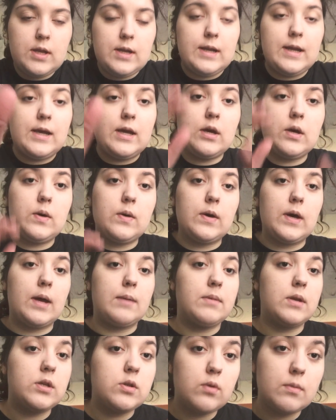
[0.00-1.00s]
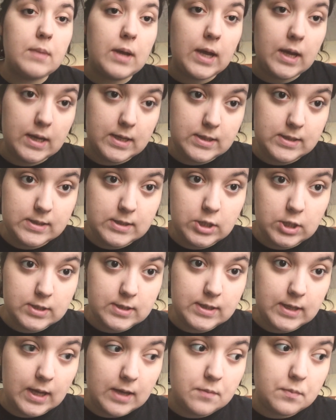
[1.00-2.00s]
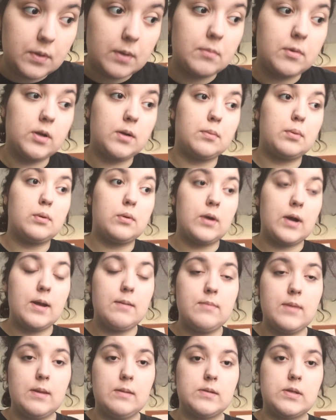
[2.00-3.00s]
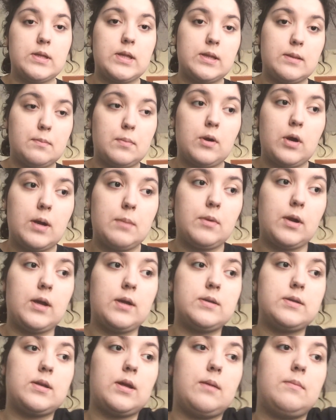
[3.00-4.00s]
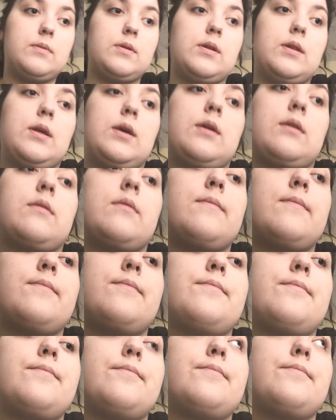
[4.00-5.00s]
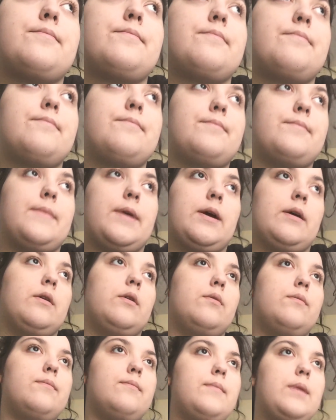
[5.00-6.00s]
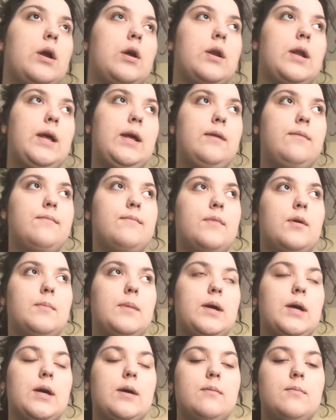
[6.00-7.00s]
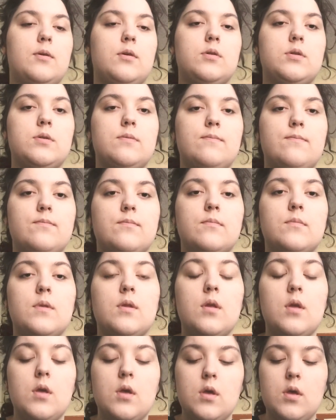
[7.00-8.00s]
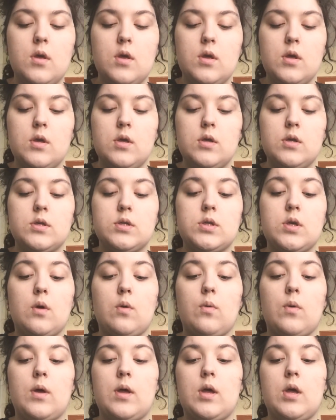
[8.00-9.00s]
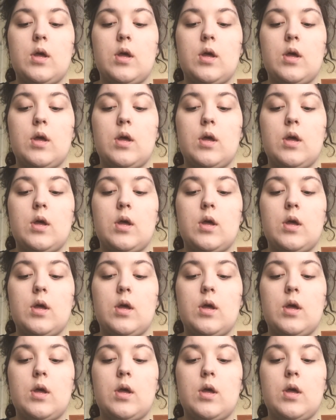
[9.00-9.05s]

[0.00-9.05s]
Now, I'm not doing my eyes just yet, but I'm going to prime them so that the primer has time to, like, I don't know, marinate on my eyeballs. So,